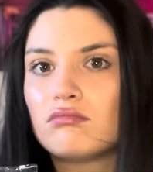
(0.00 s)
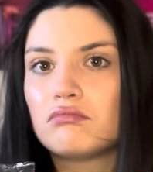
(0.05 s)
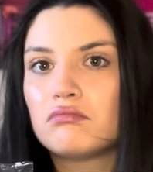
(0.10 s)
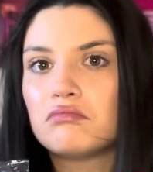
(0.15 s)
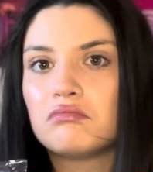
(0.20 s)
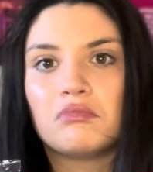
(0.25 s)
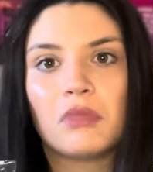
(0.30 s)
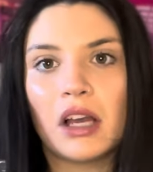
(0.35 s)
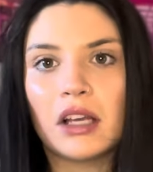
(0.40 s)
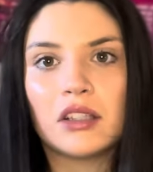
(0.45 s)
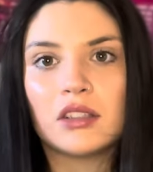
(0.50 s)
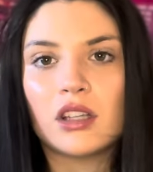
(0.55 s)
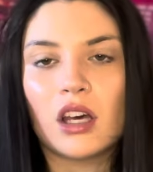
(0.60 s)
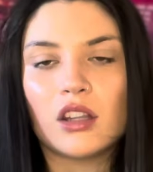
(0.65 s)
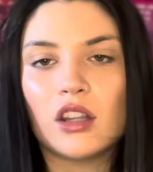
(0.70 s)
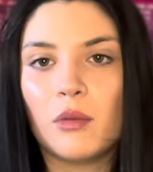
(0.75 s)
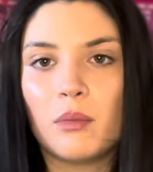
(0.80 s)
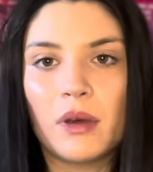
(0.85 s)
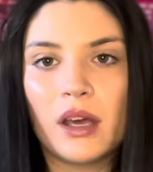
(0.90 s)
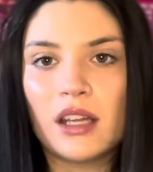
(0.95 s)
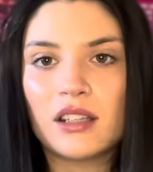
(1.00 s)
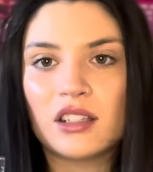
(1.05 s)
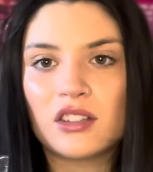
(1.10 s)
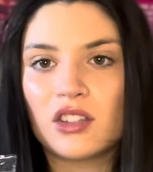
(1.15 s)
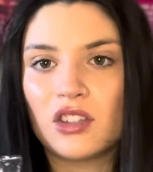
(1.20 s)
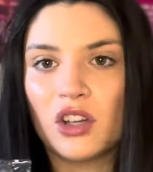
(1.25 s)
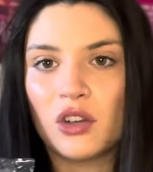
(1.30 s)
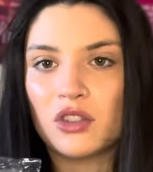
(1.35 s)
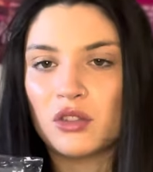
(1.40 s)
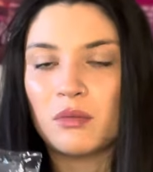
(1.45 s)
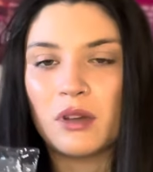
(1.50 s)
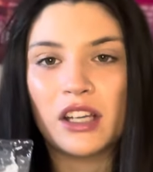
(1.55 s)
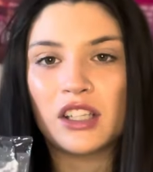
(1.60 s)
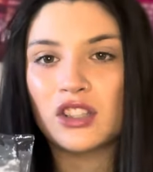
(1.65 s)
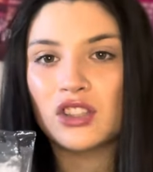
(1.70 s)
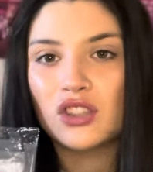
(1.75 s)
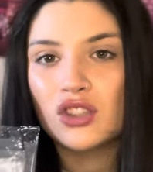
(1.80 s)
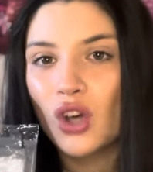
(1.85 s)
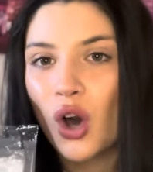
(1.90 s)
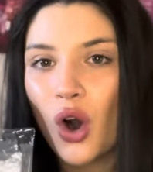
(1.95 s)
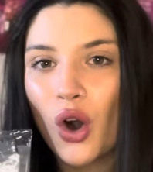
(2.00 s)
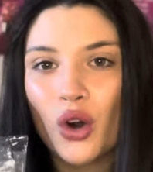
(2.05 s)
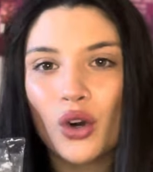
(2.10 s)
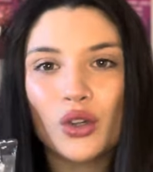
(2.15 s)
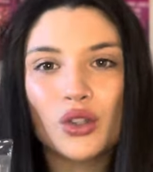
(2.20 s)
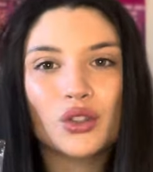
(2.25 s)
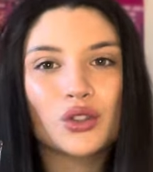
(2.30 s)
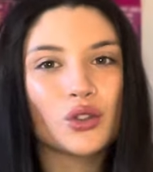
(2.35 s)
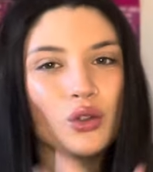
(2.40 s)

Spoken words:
nice other bits. I don't know, some nice socks.